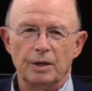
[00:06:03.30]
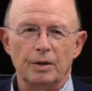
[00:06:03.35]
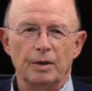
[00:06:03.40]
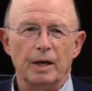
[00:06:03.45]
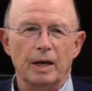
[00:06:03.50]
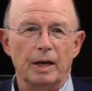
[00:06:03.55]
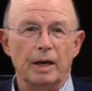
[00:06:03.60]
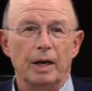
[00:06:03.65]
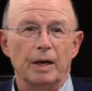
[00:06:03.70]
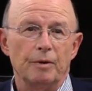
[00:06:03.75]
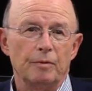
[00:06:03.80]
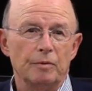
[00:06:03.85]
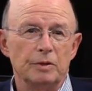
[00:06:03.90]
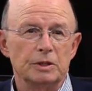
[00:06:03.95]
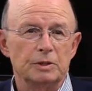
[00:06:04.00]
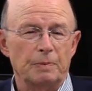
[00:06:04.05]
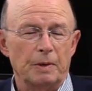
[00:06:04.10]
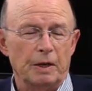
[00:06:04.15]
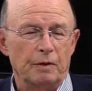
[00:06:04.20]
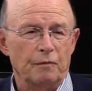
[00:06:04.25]
here, had any
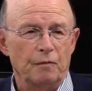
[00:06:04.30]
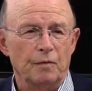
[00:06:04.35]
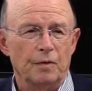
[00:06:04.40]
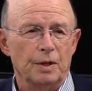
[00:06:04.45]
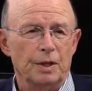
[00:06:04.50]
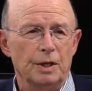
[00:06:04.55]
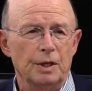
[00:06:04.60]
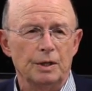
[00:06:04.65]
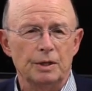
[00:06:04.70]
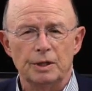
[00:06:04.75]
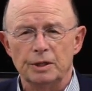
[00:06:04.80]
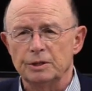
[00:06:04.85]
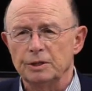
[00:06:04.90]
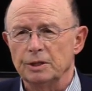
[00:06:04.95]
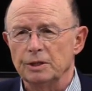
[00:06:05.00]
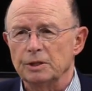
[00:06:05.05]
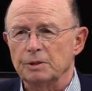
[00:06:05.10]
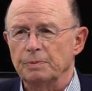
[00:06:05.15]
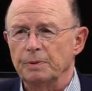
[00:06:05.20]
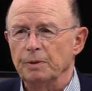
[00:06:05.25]
respect for the
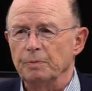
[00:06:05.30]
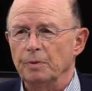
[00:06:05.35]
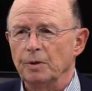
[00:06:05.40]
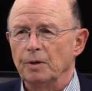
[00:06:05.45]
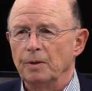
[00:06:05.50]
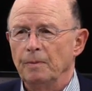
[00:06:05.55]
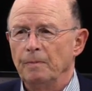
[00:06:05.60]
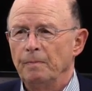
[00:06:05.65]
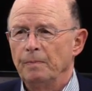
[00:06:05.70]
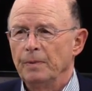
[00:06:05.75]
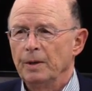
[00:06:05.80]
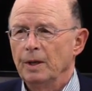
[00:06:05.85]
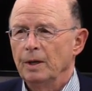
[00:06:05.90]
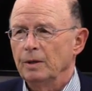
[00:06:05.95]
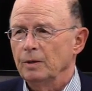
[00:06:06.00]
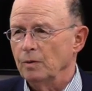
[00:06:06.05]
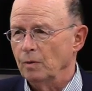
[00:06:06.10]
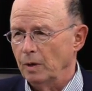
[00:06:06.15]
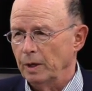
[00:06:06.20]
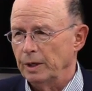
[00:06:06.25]
indigenous people
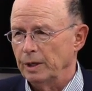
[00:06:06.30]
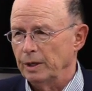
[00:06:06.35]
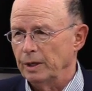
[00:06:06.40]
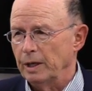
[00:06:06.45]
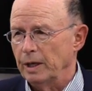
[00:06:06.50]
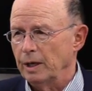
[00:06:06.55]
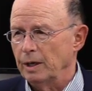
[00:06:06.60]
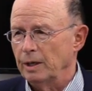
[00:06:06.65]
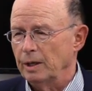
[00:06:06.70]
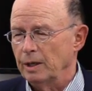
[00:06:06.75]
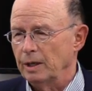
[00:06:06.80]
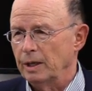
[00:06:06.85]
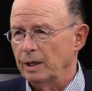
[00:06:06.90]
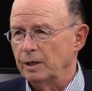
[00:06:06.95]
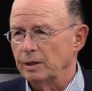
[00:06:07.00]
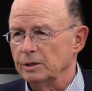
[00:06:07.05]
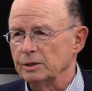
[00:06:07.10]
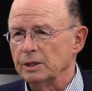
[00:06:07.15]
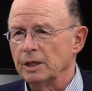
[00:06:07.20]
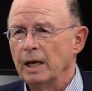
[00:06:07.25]
nor did they
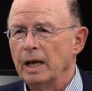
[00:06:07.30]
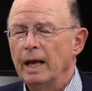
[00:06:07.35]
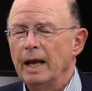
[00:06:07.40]
after